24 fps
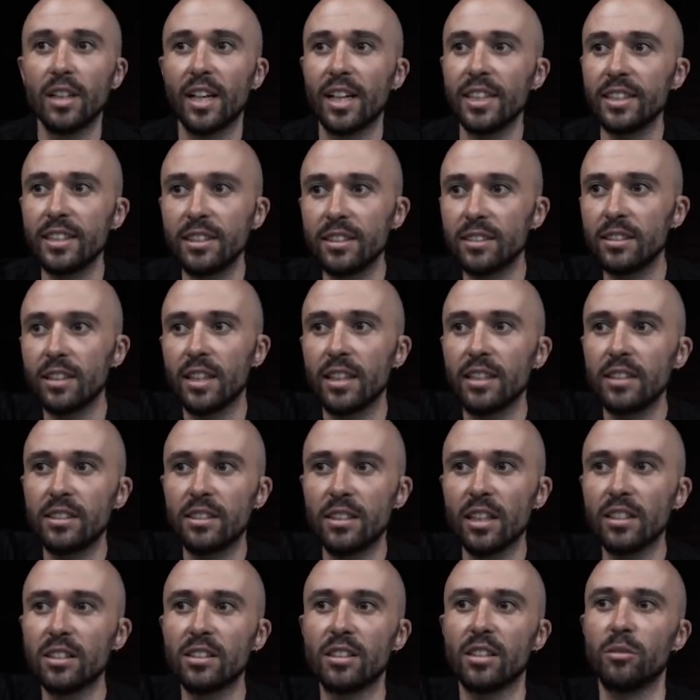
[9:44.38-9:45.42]
And he's
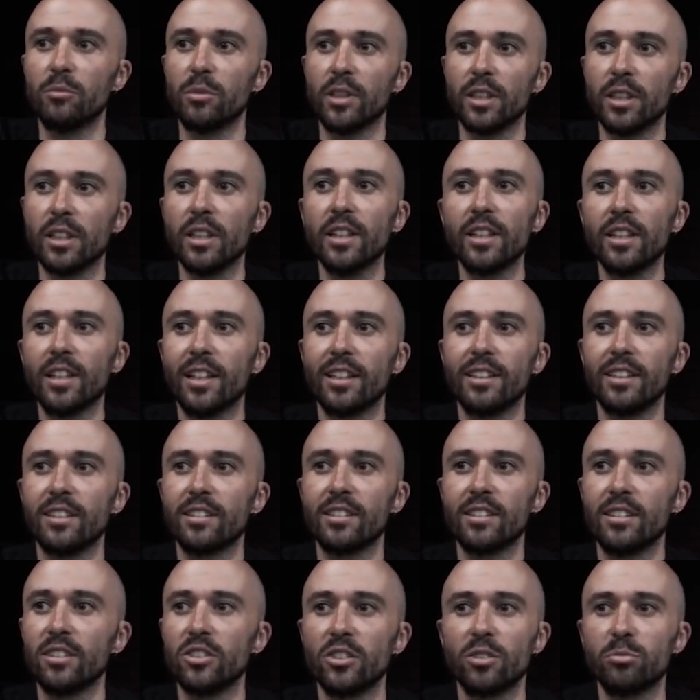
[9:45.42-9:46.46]
done something and
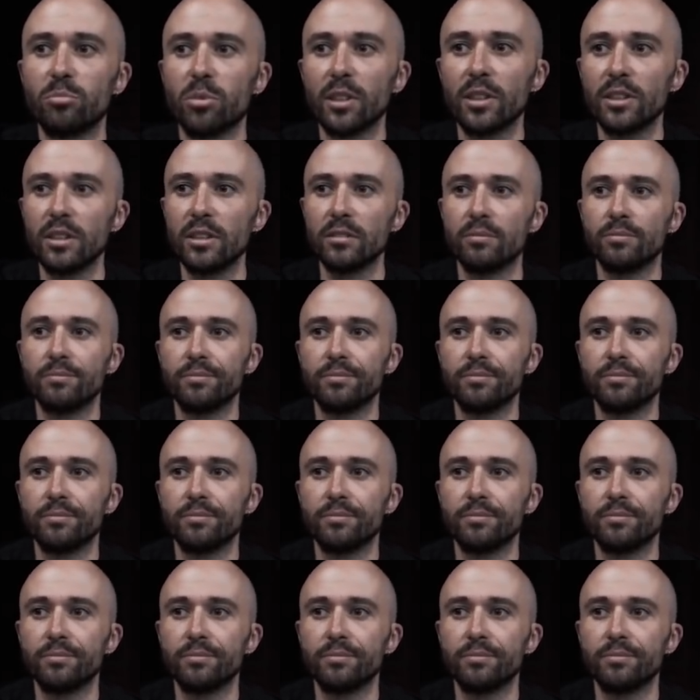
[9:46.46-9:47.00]
it looks brand new.